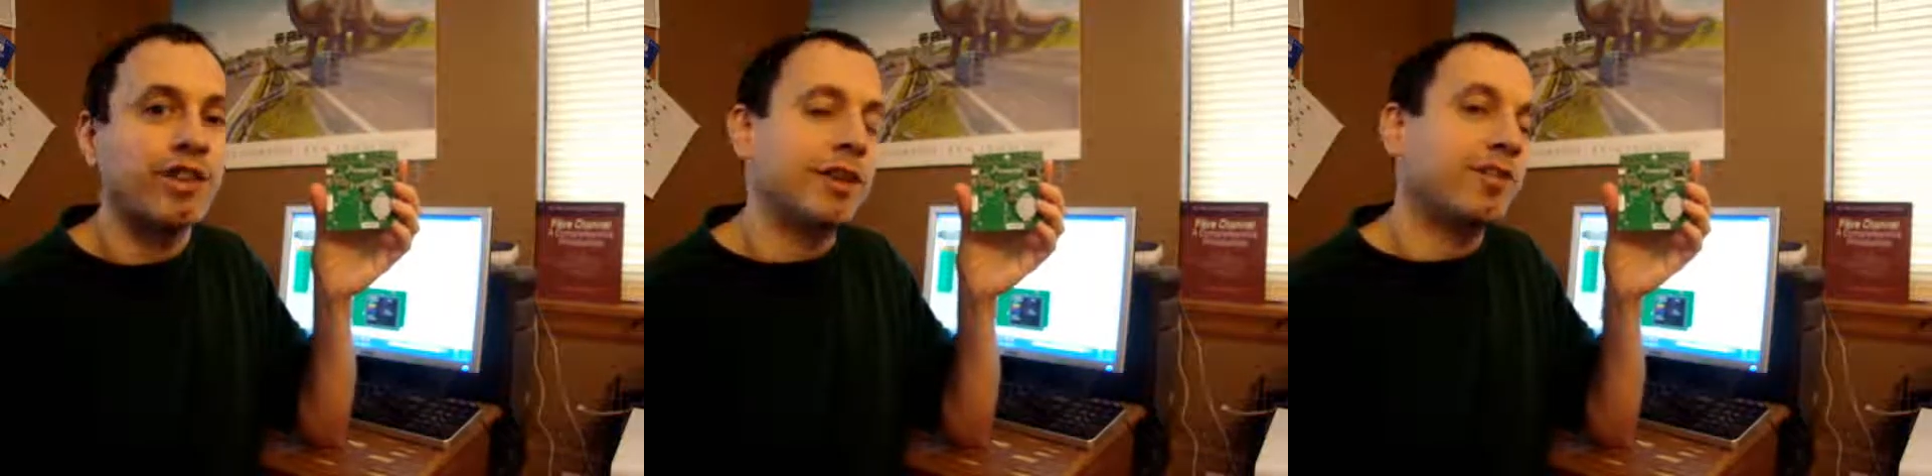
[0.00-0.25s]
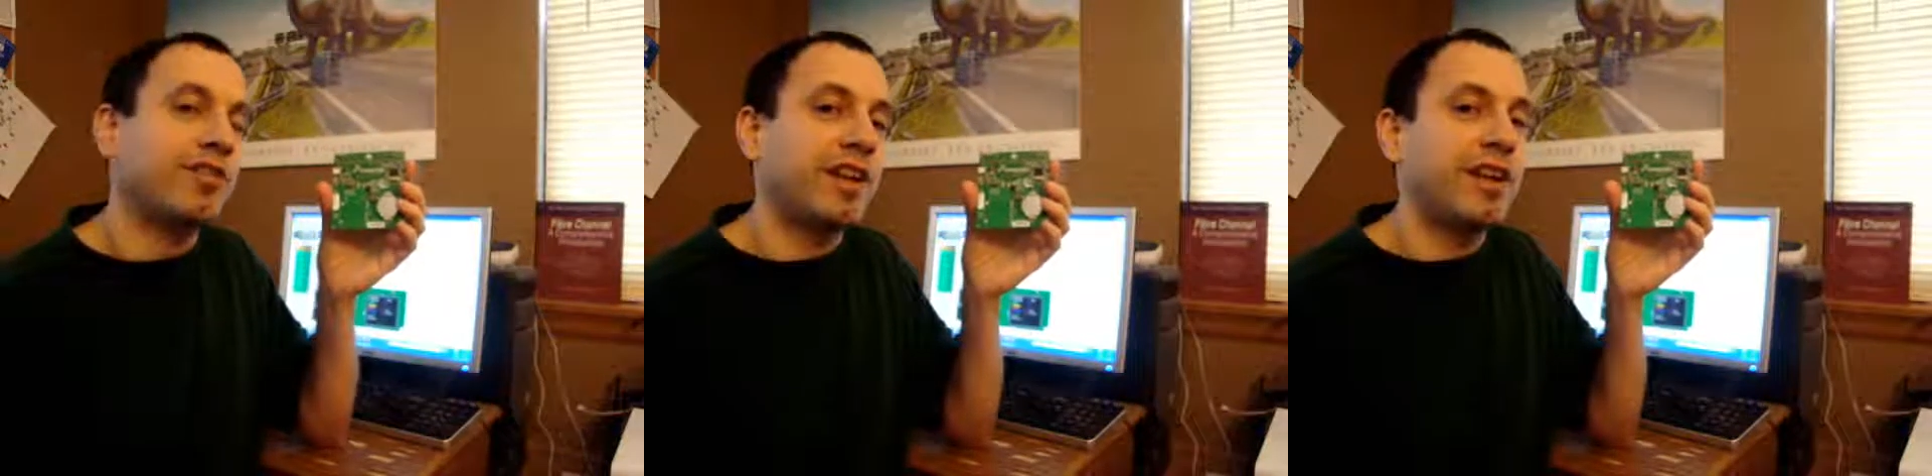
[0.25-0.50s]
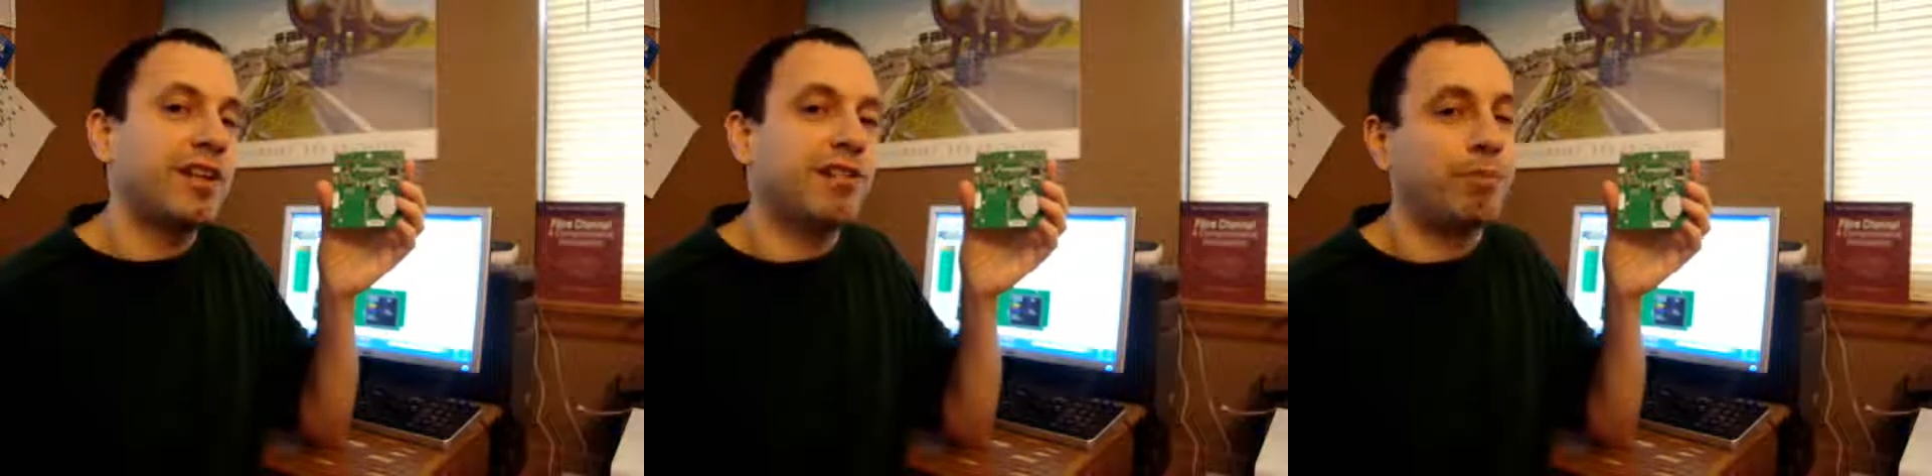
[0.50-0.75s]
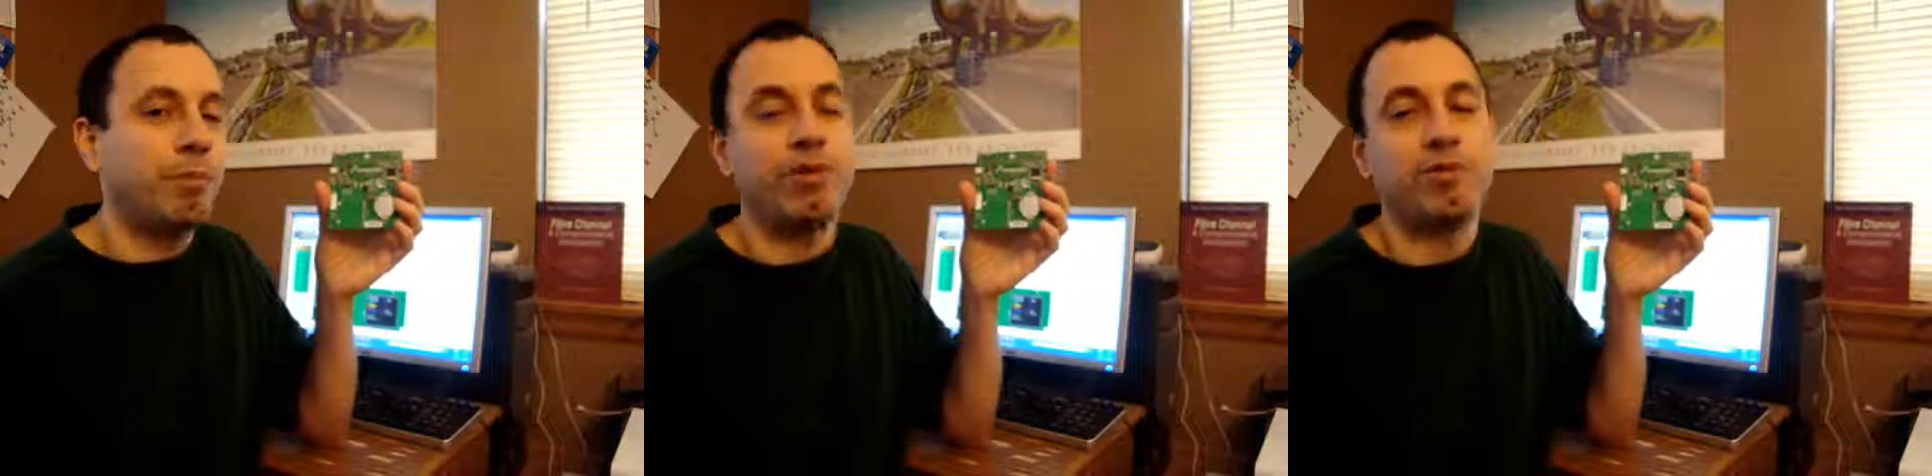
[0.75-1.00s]
he
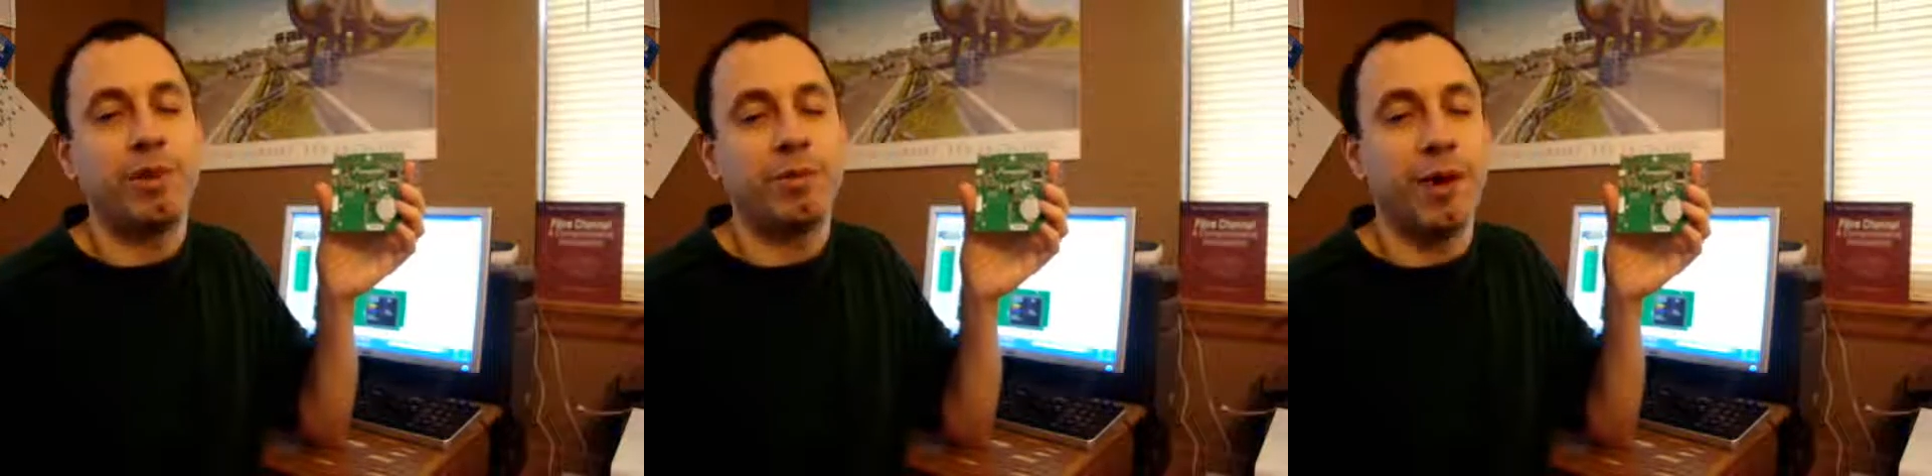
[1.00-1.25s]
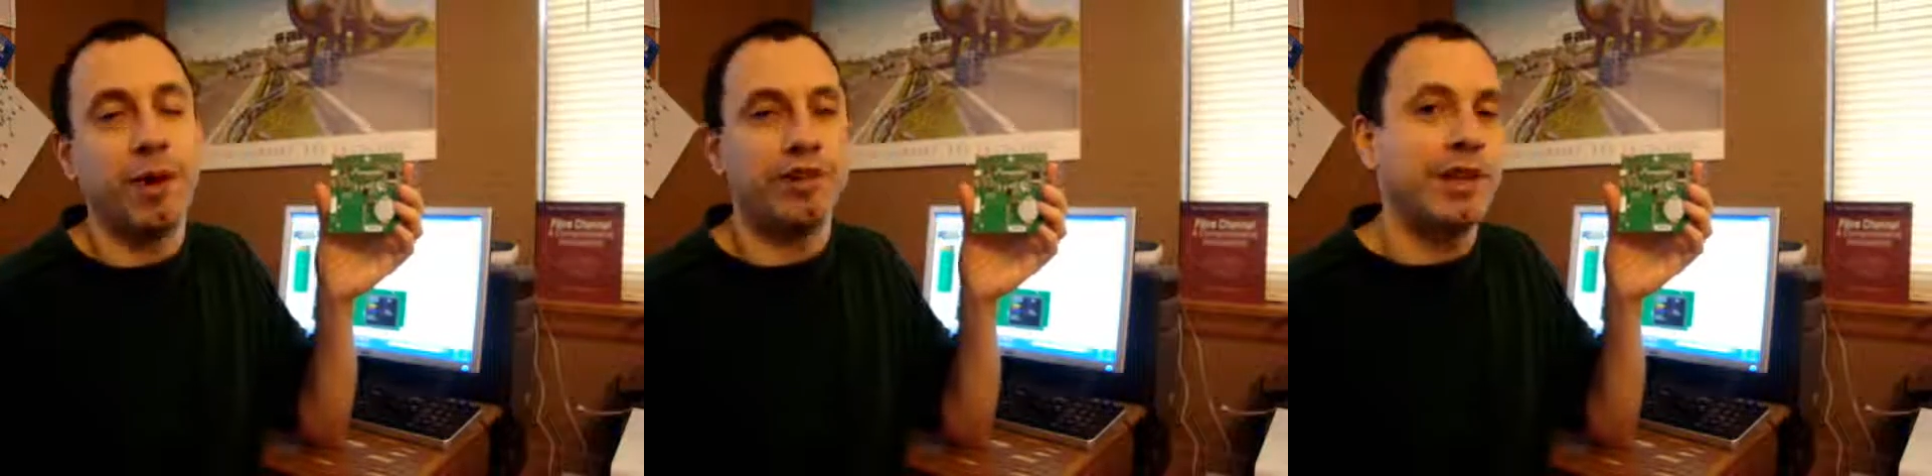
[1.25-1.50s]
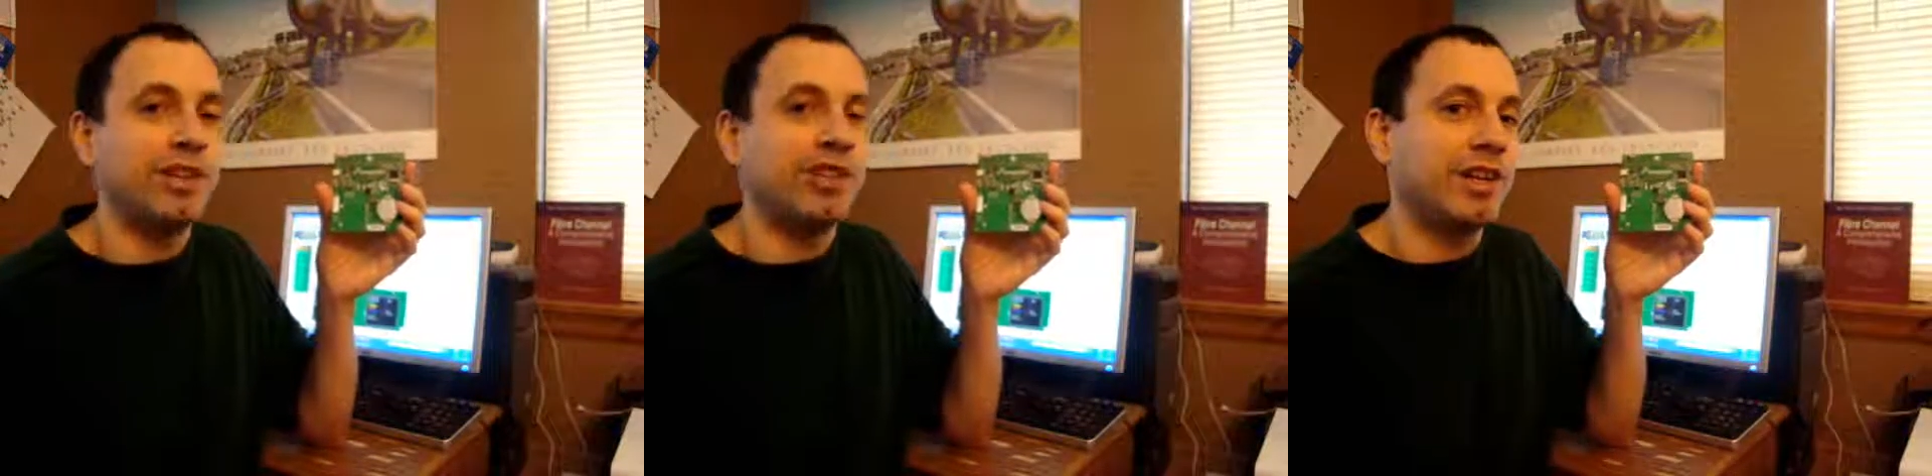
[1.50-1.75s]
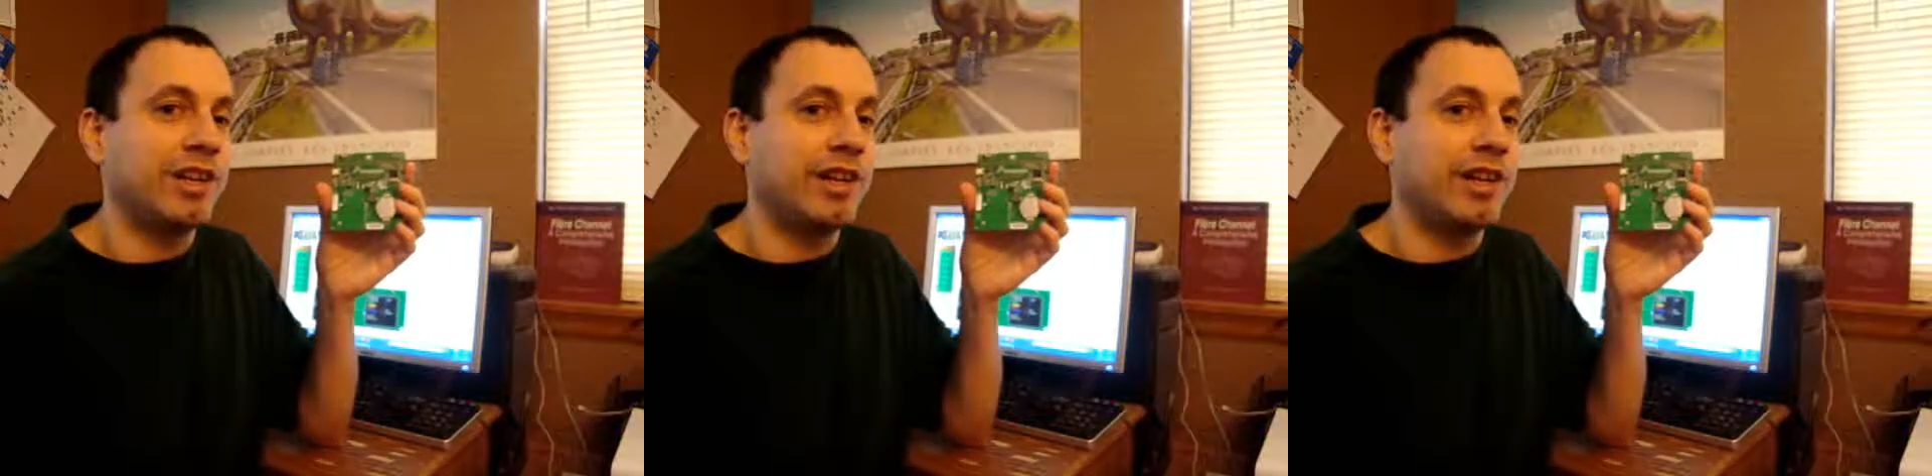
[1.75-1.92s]
understands pulse width modulation,